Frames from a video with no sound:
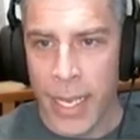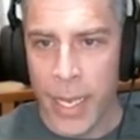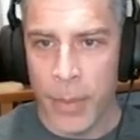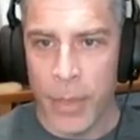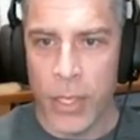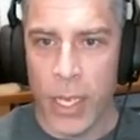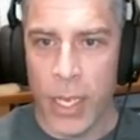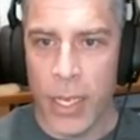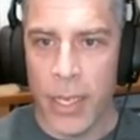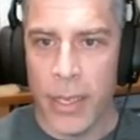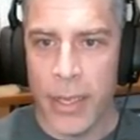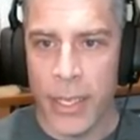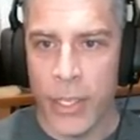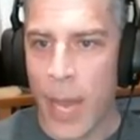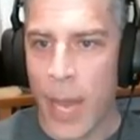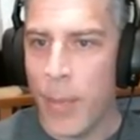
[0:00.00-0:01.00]
There's
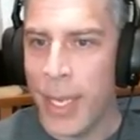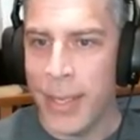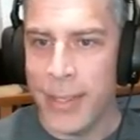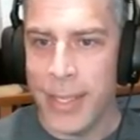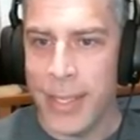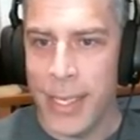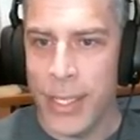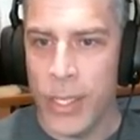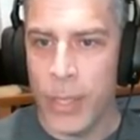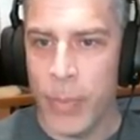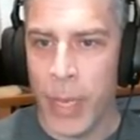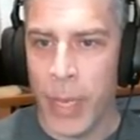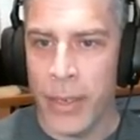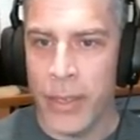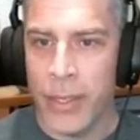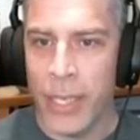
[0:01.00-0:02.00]
the chat message
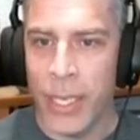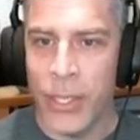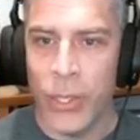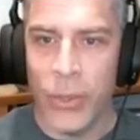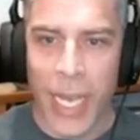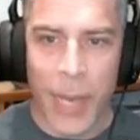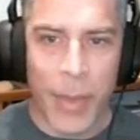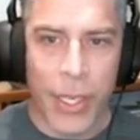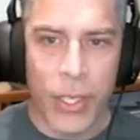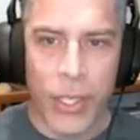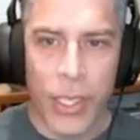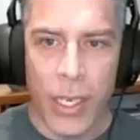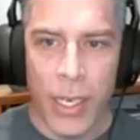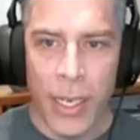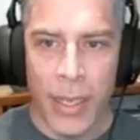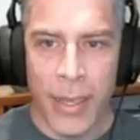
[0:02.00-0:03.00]
button to undo
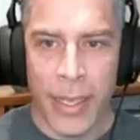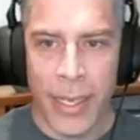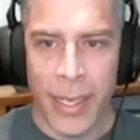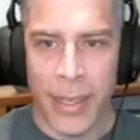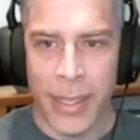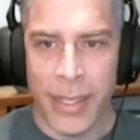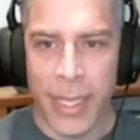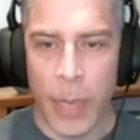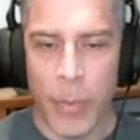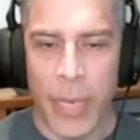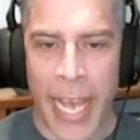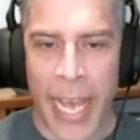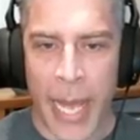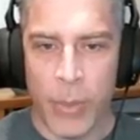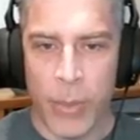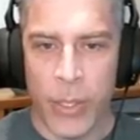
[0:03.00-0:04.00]
damage, the
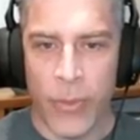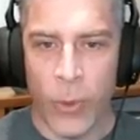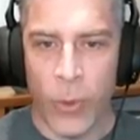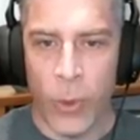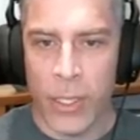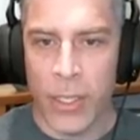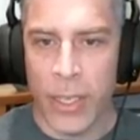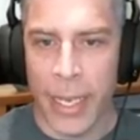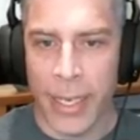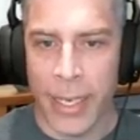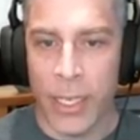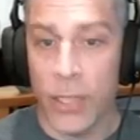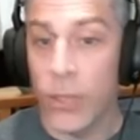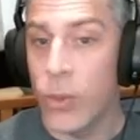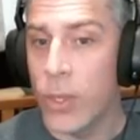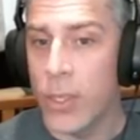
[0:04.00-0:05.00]
subtabs for
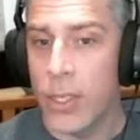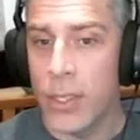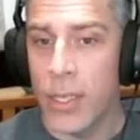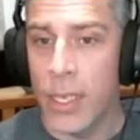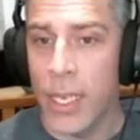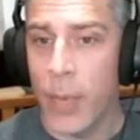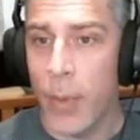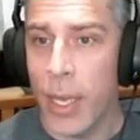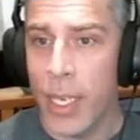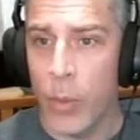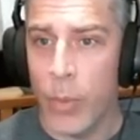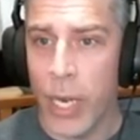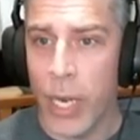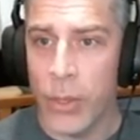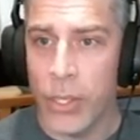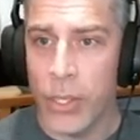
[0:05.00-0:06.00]
selecting sources in the Compendium
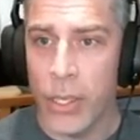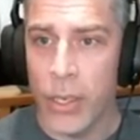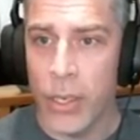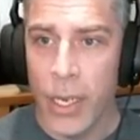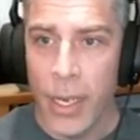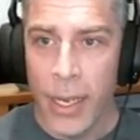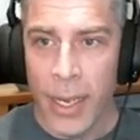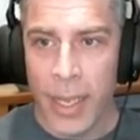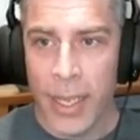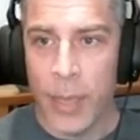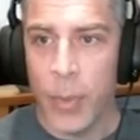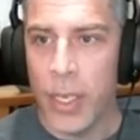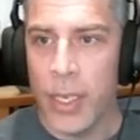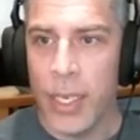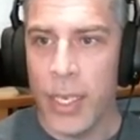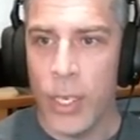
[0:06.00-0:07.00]
browser, the
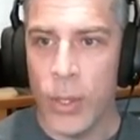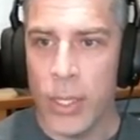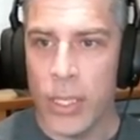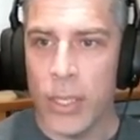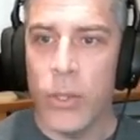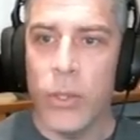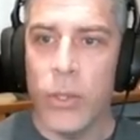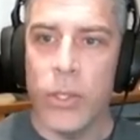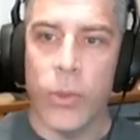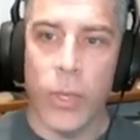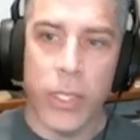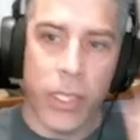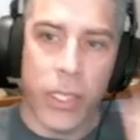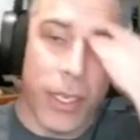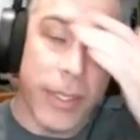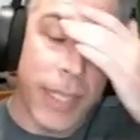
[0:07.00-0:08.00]
ability to exclude
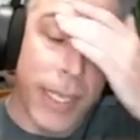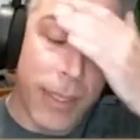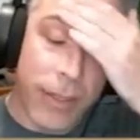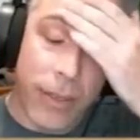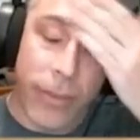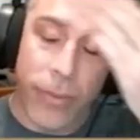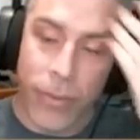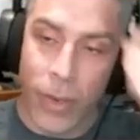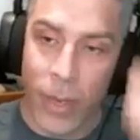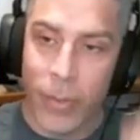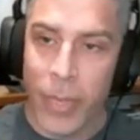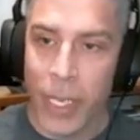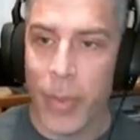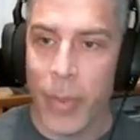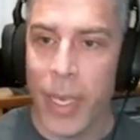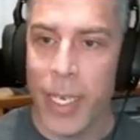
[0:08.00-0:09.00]
source content from the
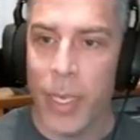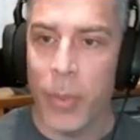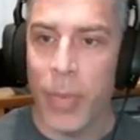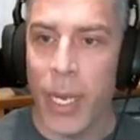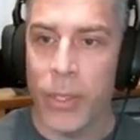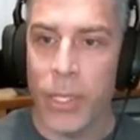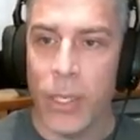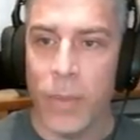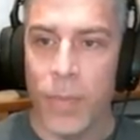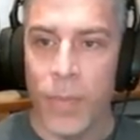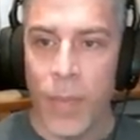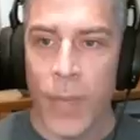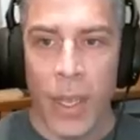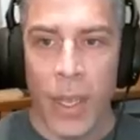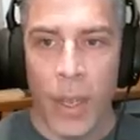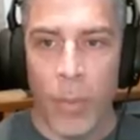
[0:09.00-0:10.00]
Compendium browser,
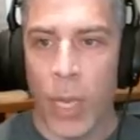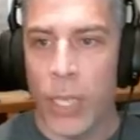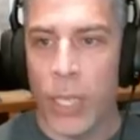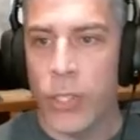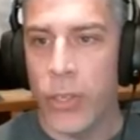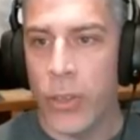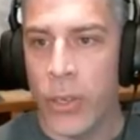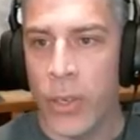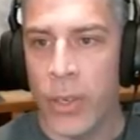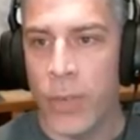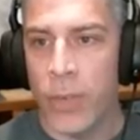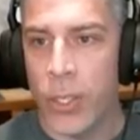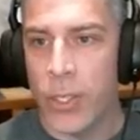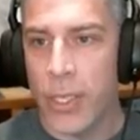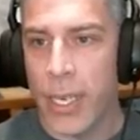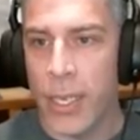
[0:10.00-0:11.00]
modular and
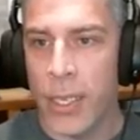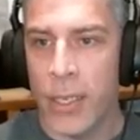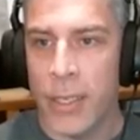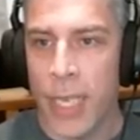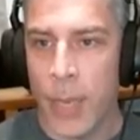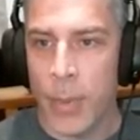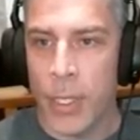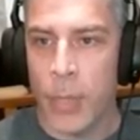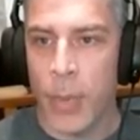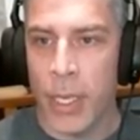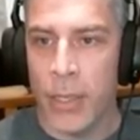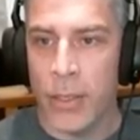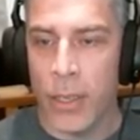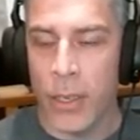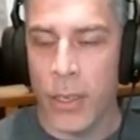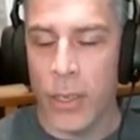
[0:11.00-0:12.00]
versatile damage
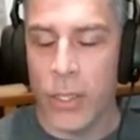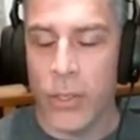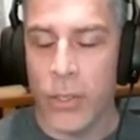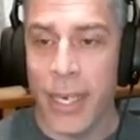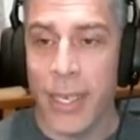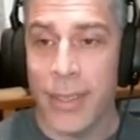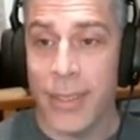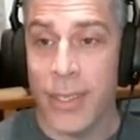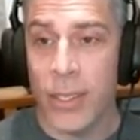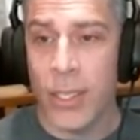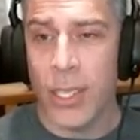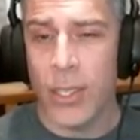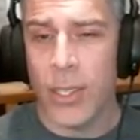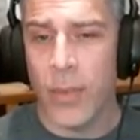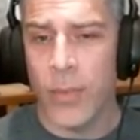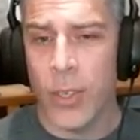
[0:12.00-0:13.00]
buttons on all strikes. There's
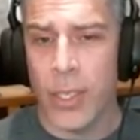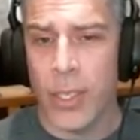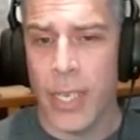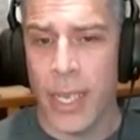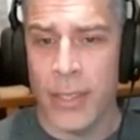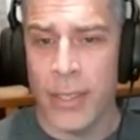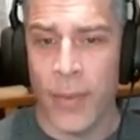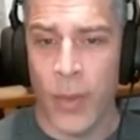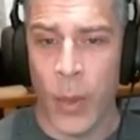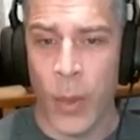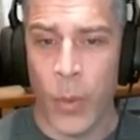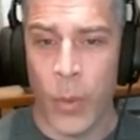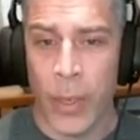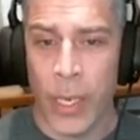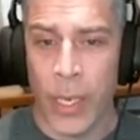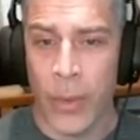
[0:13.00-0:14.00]
still some versatile stuff that
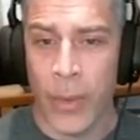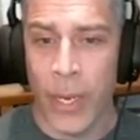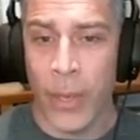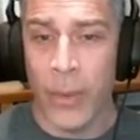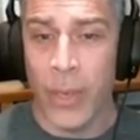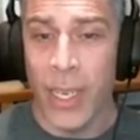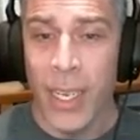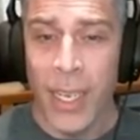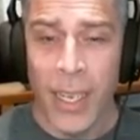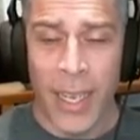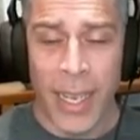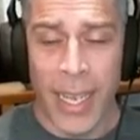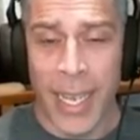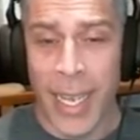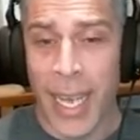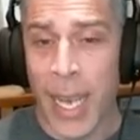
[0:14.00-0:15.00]
we're working around.
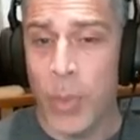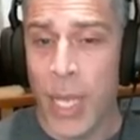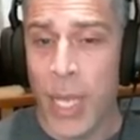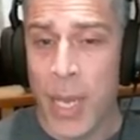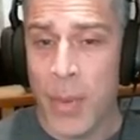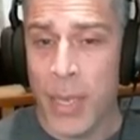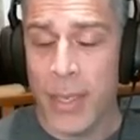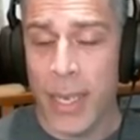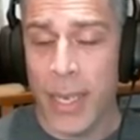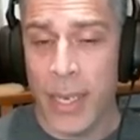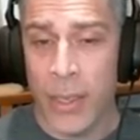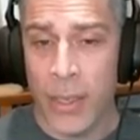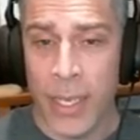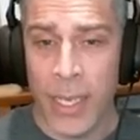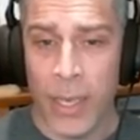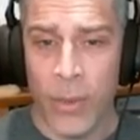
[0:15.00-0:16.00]
I blame
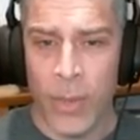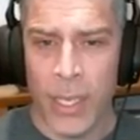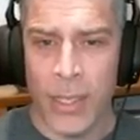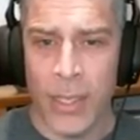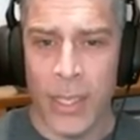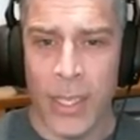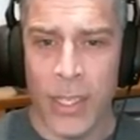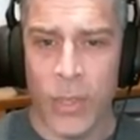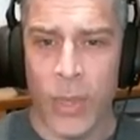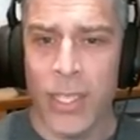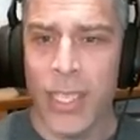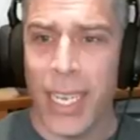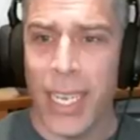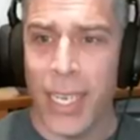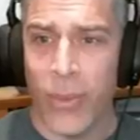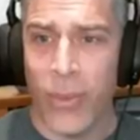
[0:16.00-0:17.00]
entirely, the switch
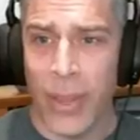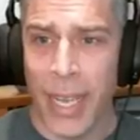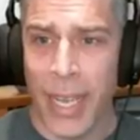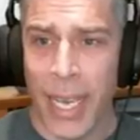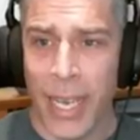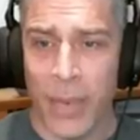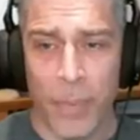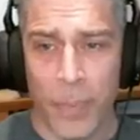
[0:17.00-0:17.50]
scythe for that.